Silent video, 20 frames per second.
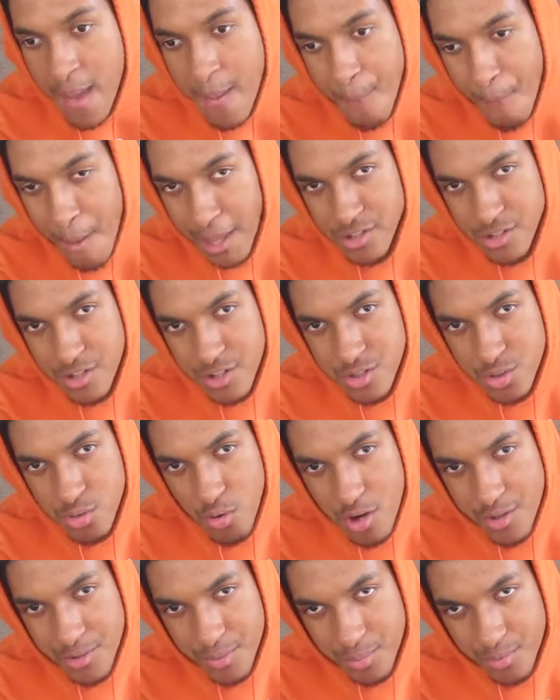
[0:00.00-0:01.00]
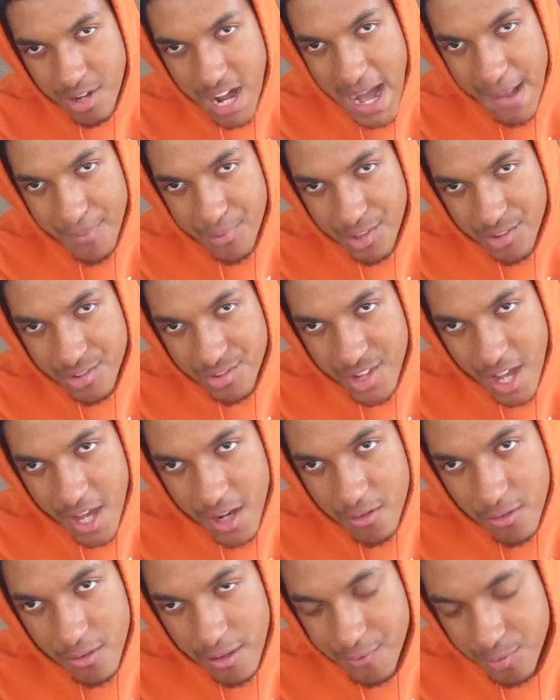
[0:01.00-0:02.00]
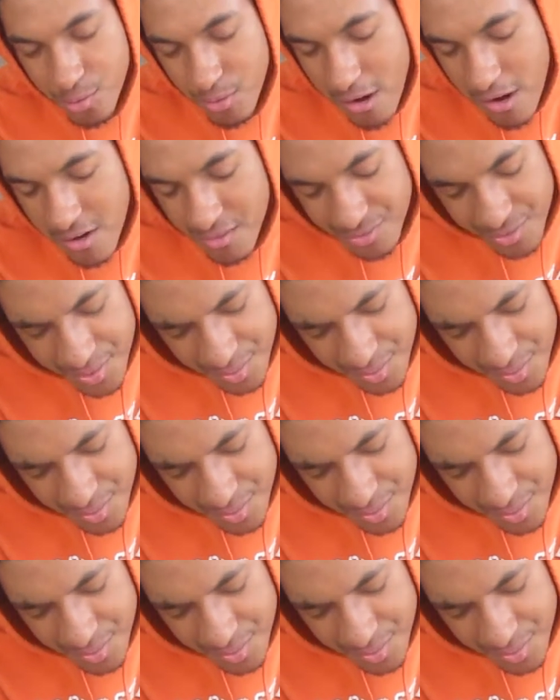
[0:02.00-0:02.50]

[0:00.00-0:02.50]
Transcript: Make sure that you are subscribed to this channel. If you aren't